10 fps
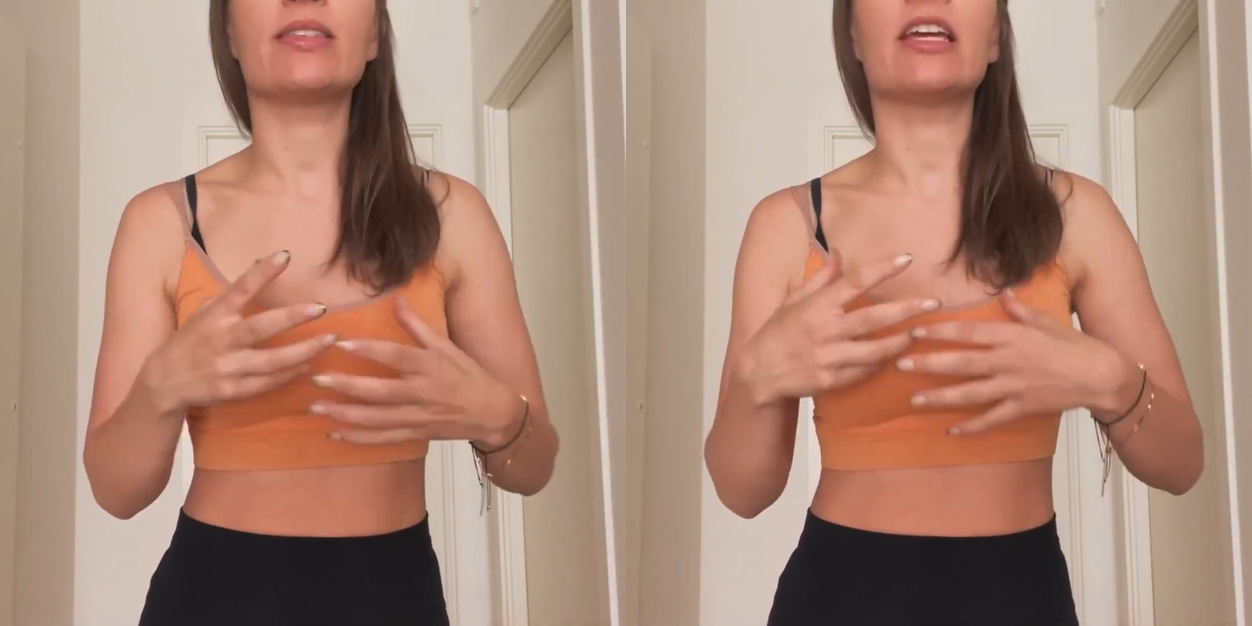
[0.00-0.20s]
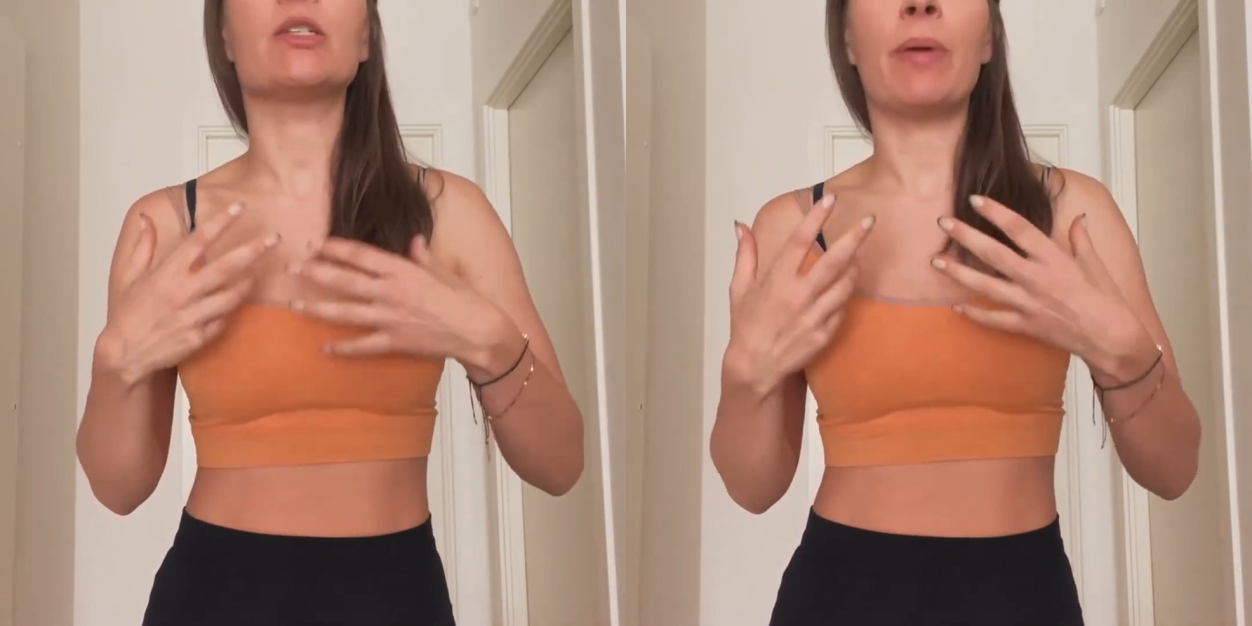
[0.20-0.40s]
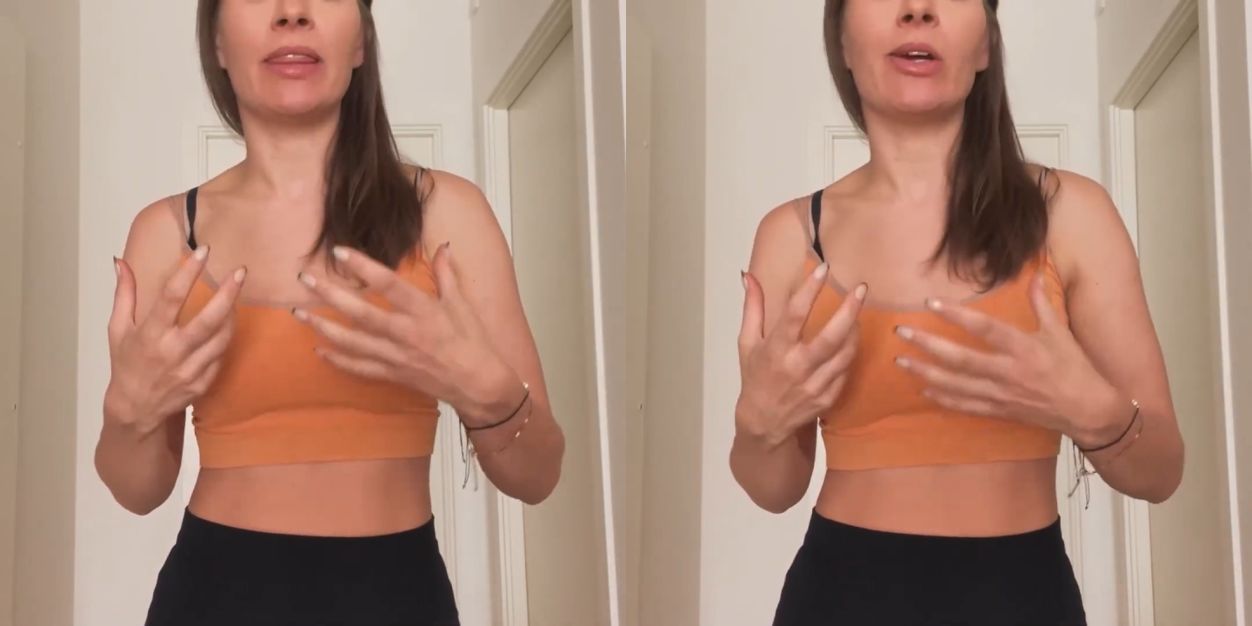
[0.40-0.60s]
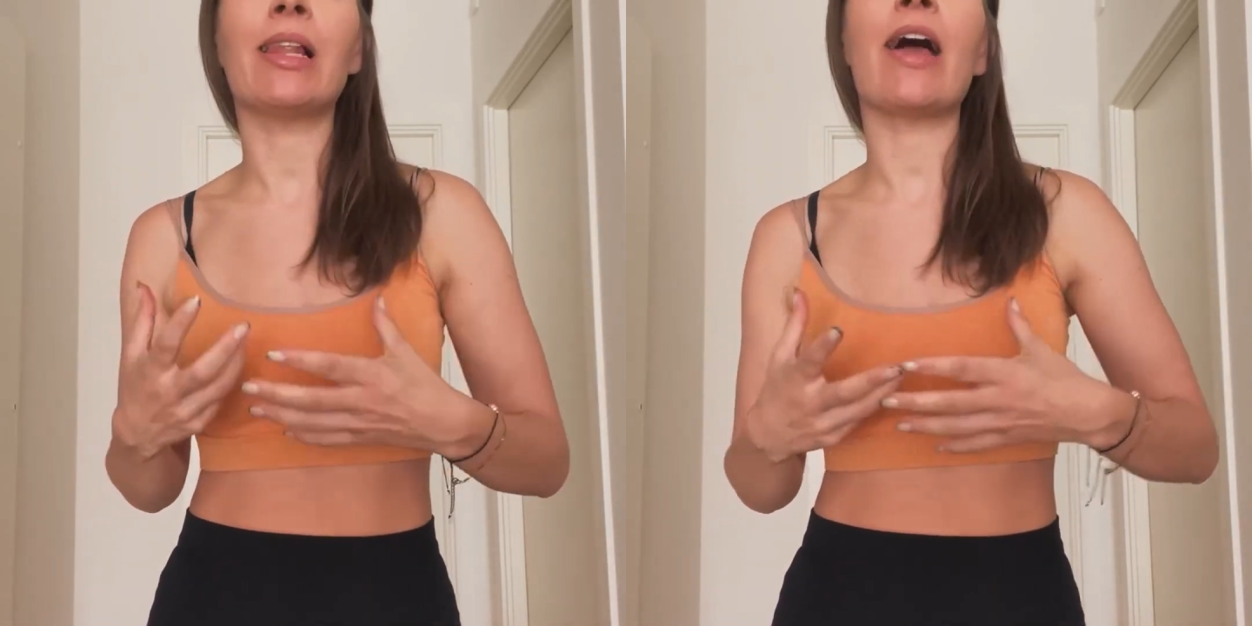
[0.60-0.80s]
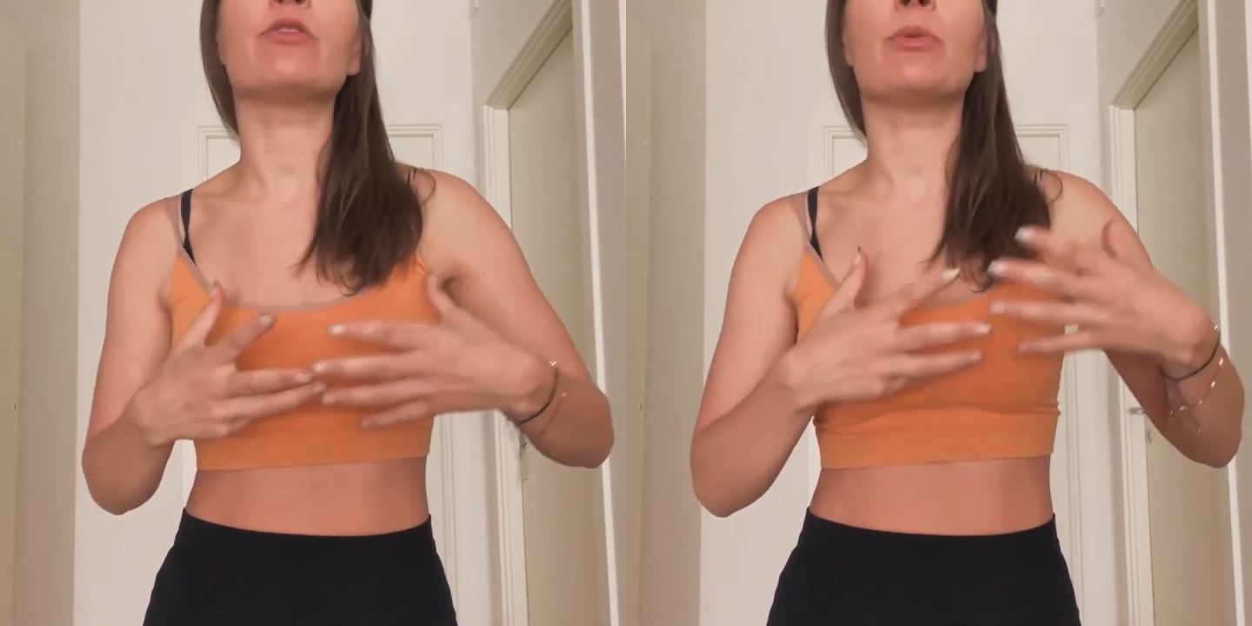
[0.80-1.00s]
they spend their
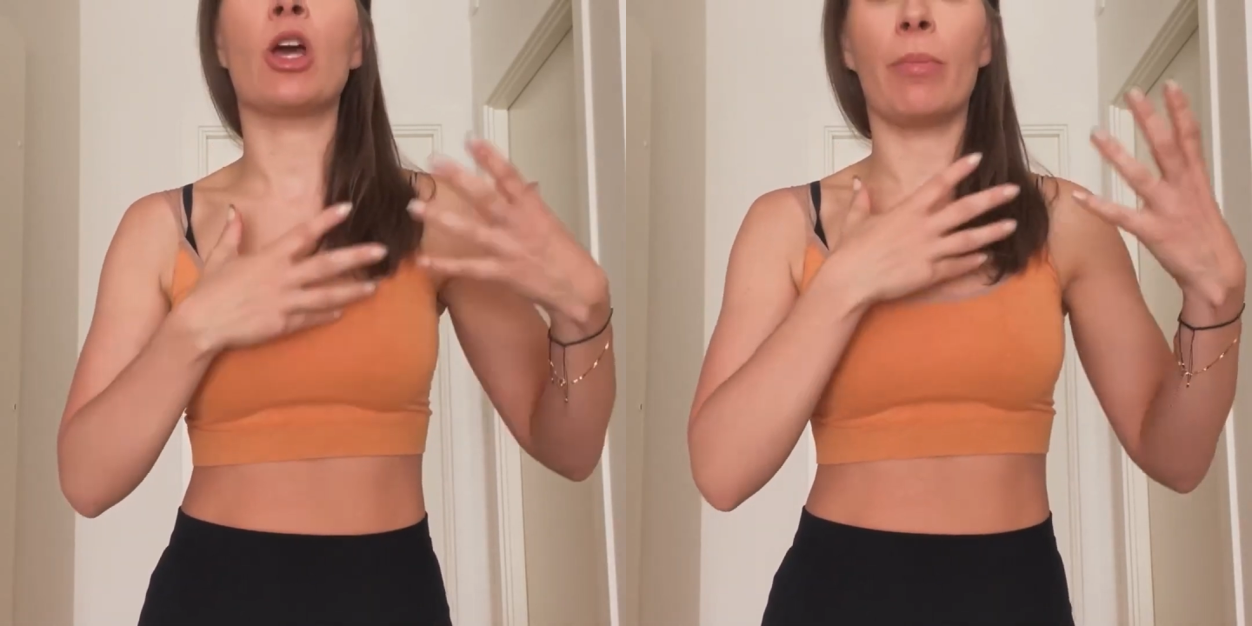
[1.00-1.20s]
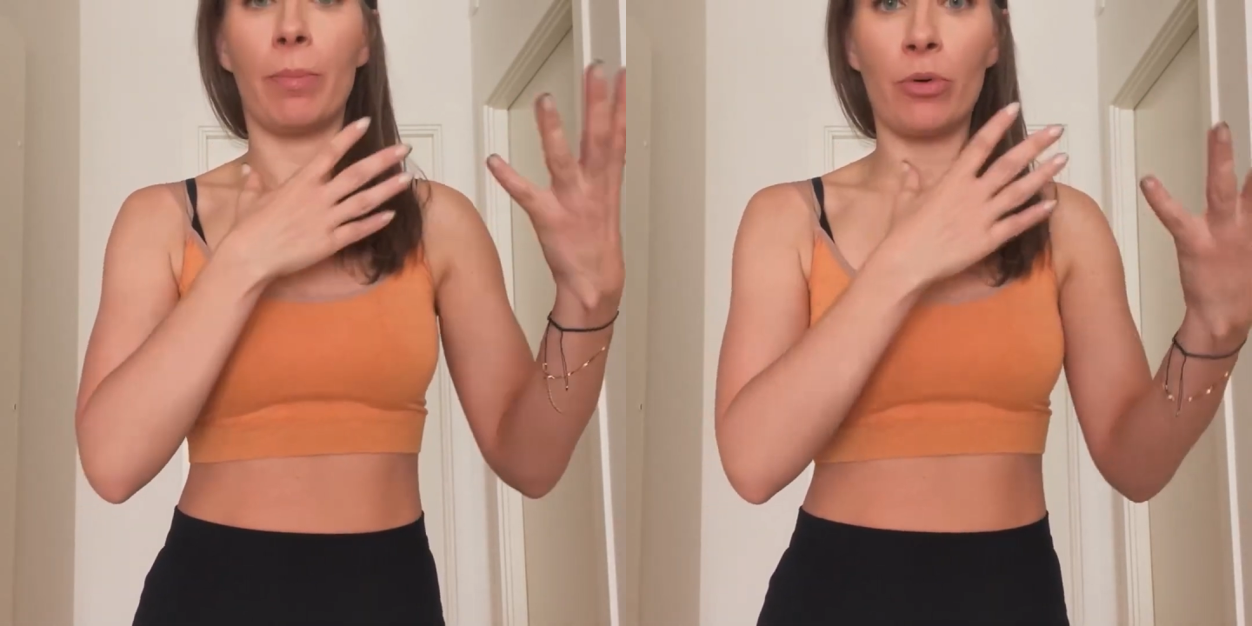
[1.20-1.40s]
lives becoming